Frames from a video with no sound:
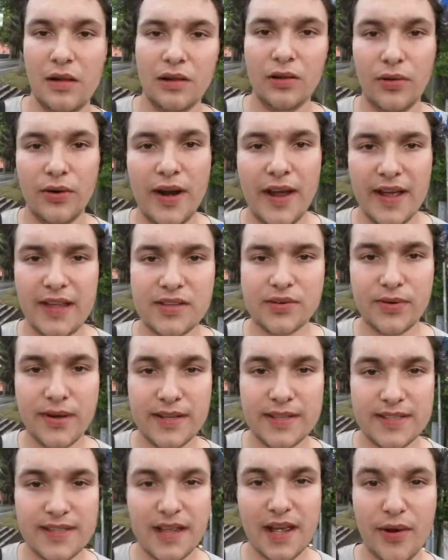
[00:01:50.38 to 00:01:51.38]
Alright,
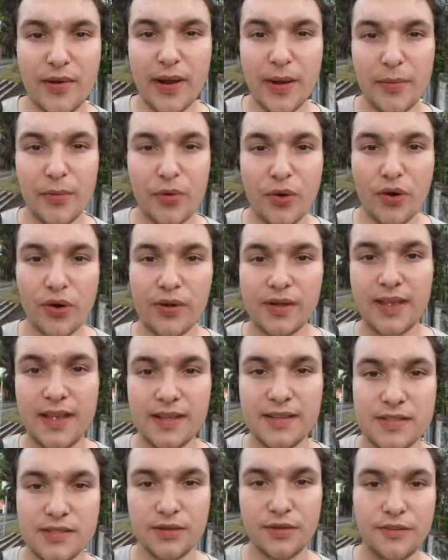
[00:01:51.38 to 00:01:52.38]
right now I'm
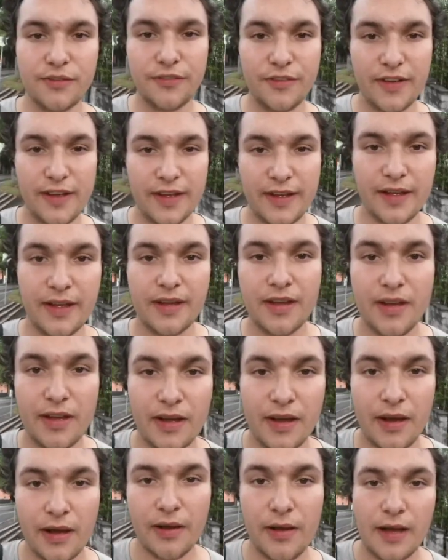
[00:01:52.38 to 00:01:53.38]
walking to the
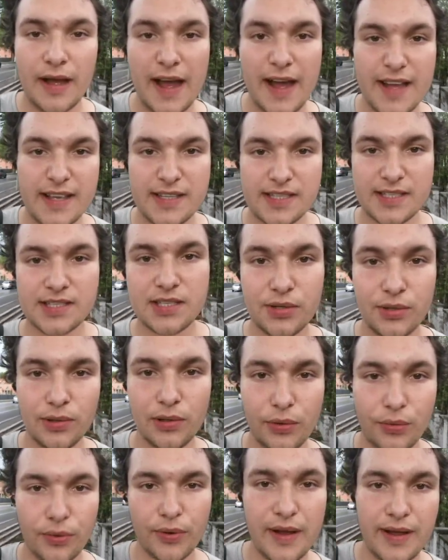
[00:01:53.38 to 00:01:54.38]
ice
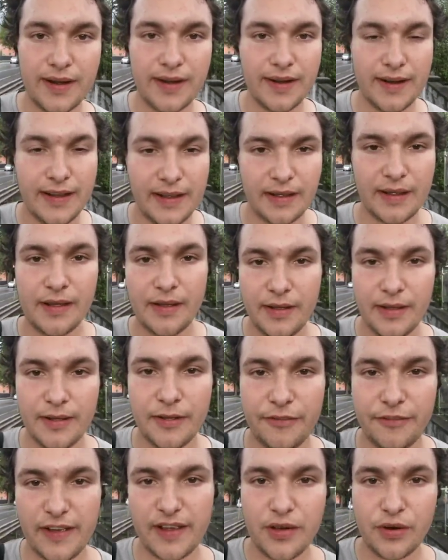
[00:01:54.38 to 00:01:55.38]
hole where
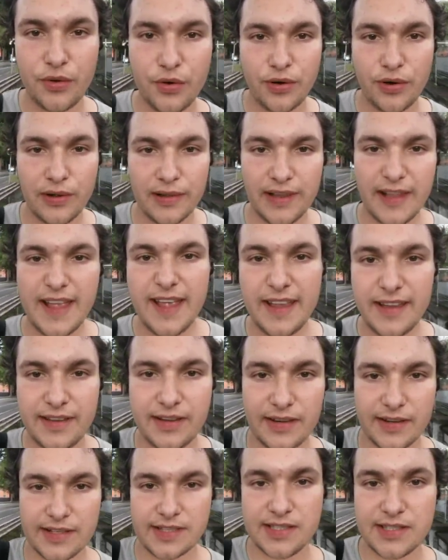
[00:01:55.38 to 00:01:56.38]
the
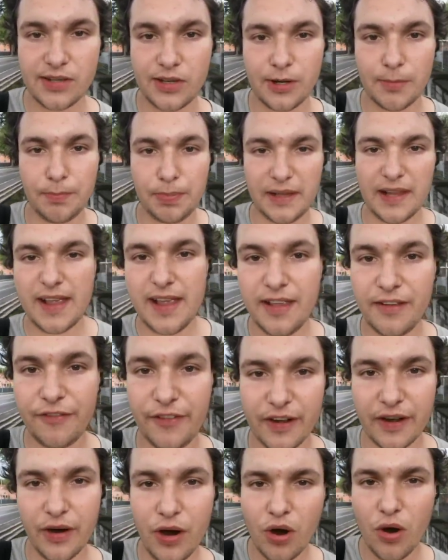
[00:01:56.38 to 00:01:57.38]
Lakers are playing
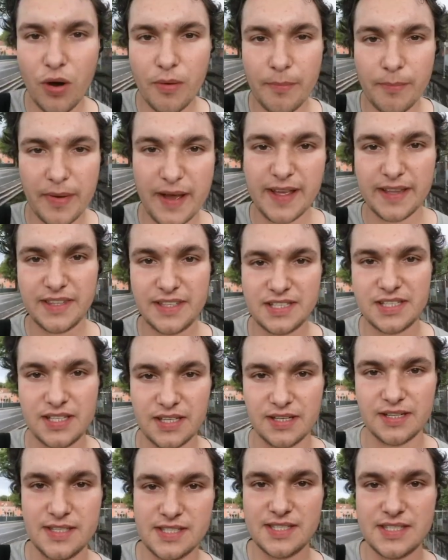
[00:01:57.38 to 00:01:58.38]
their home
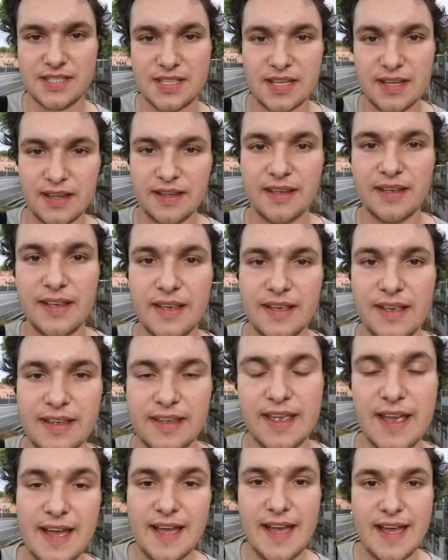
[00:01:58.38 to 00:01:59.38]
matches.
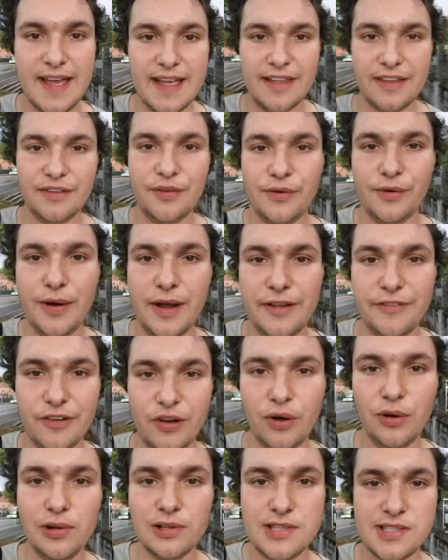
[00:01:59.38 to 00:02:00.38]
Yeah, and we've
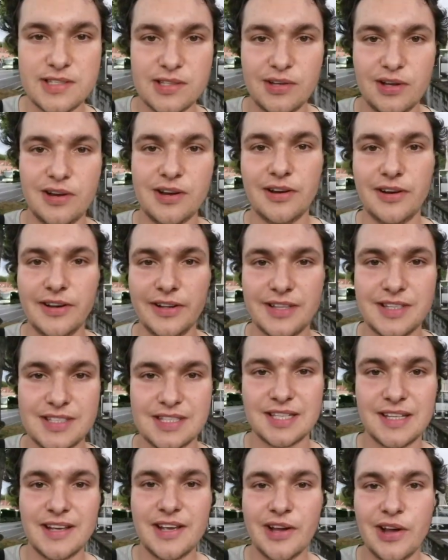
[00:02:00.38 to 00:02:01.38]
also got
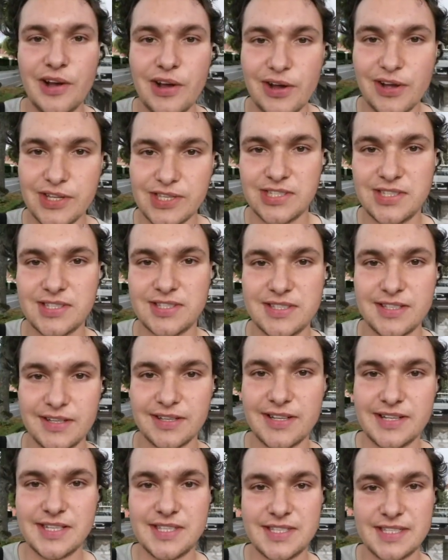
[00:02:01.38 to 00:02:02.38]

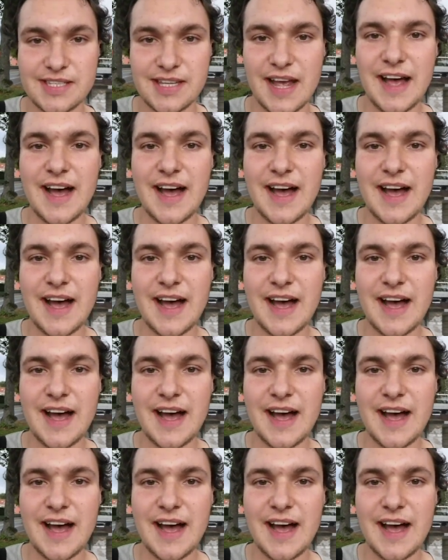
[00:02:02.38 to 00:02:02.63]
Östers